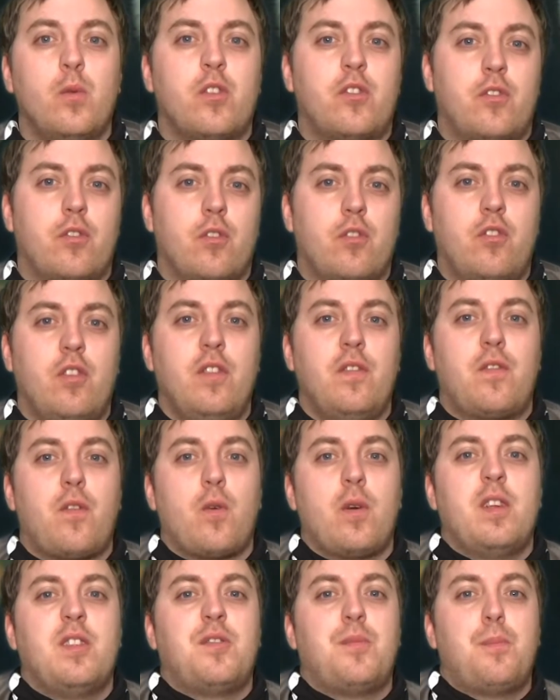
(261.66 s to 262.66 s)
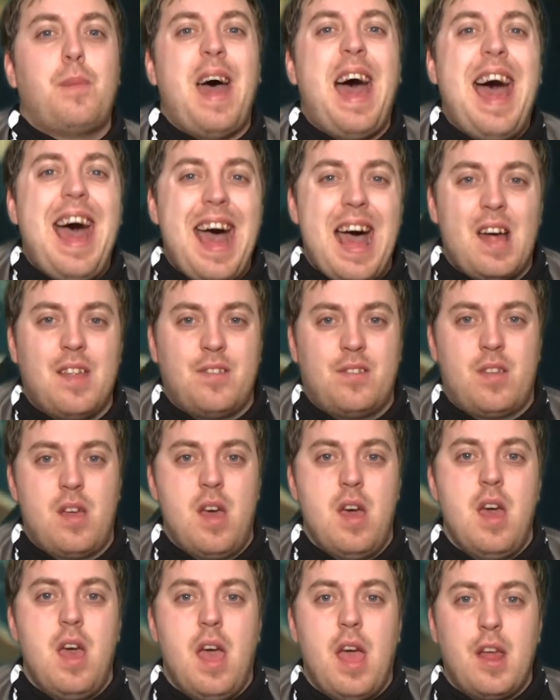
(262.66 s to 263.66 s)
was searching for his past
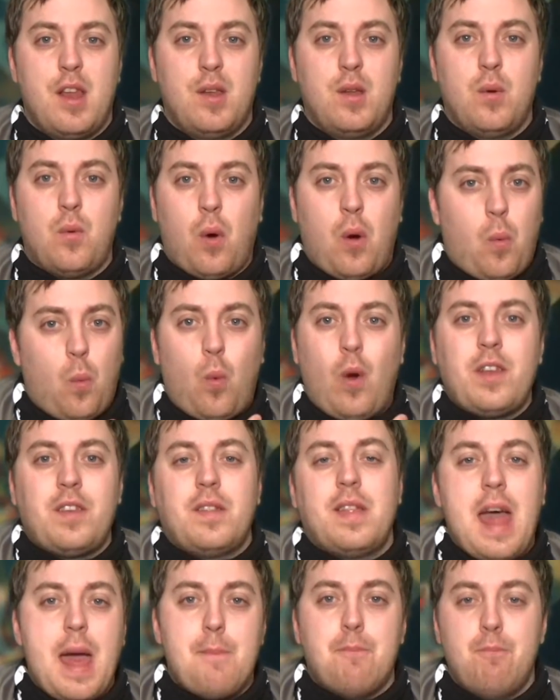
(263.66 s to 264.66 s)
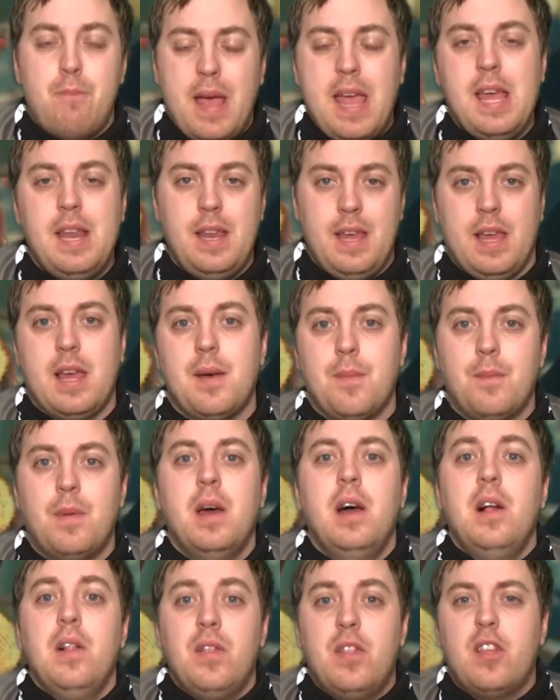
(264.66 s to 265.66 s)
and what that made him,
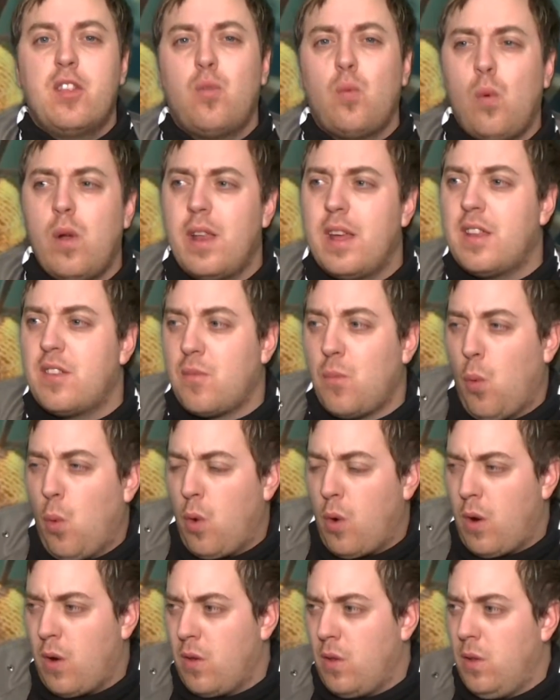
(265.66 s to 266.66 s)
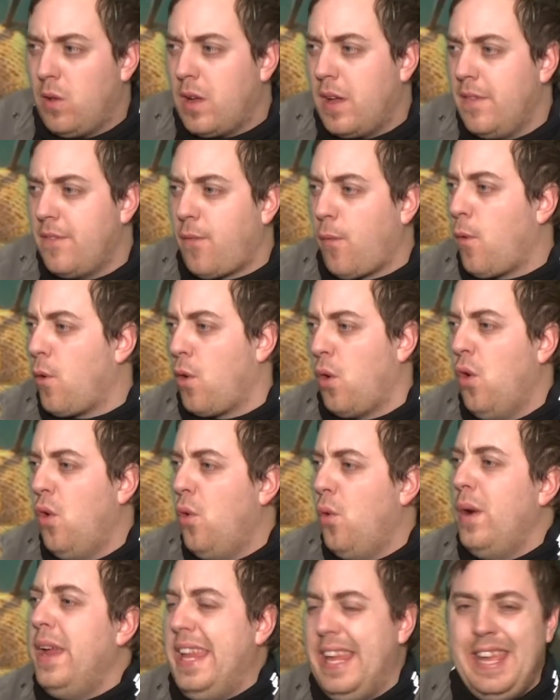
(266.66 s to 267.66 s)
this one he's more looking for
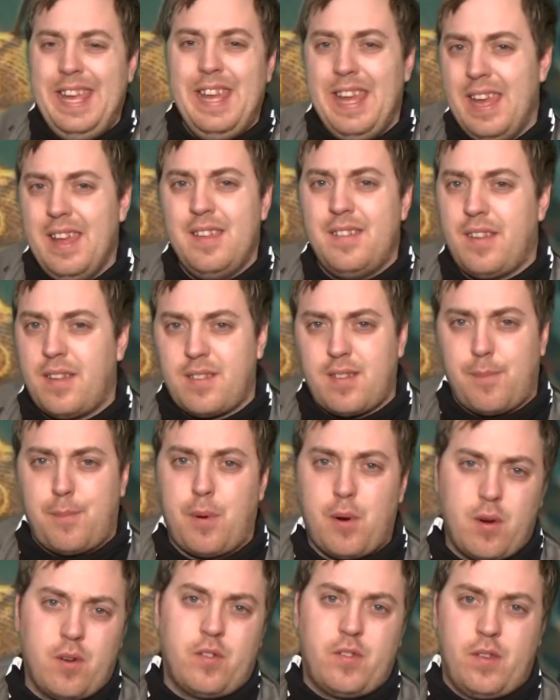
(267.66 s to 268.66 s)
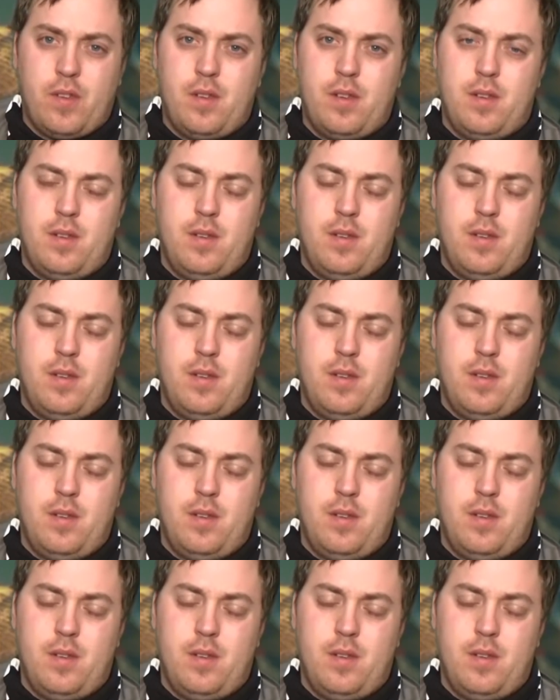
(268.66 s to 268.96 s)
who he is as a person